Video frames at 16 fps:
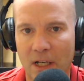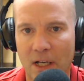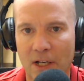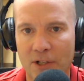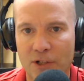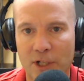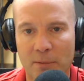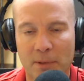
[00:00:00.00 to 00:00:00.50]
I
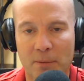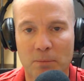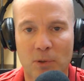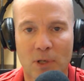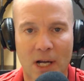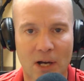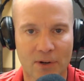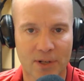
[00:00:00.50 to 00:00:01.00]
should have been
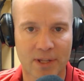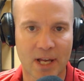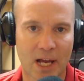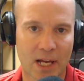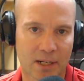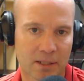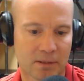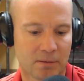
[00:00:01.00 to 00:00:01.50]
proud of
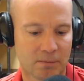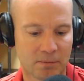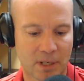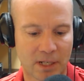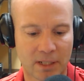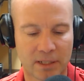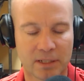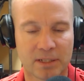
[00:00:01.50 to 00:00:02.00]
that,
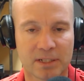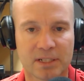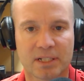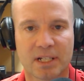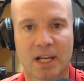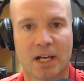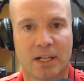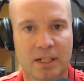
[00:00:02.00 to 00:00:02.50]
but
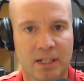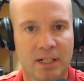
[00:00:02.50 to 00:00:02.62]
instead